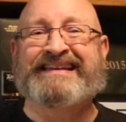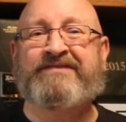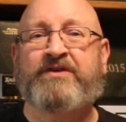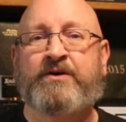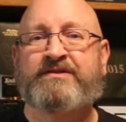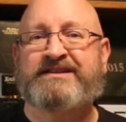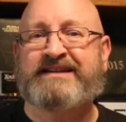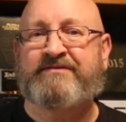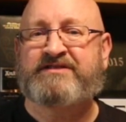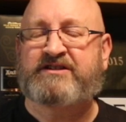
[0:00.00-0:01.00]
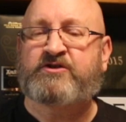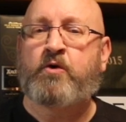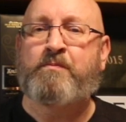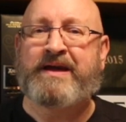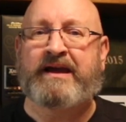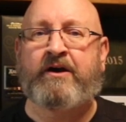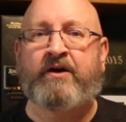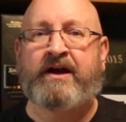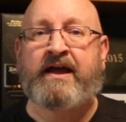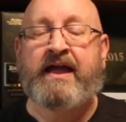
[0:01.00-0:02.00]
live here in the San Francisco Bay
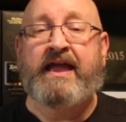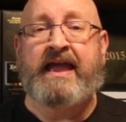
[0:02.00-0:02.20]
Area,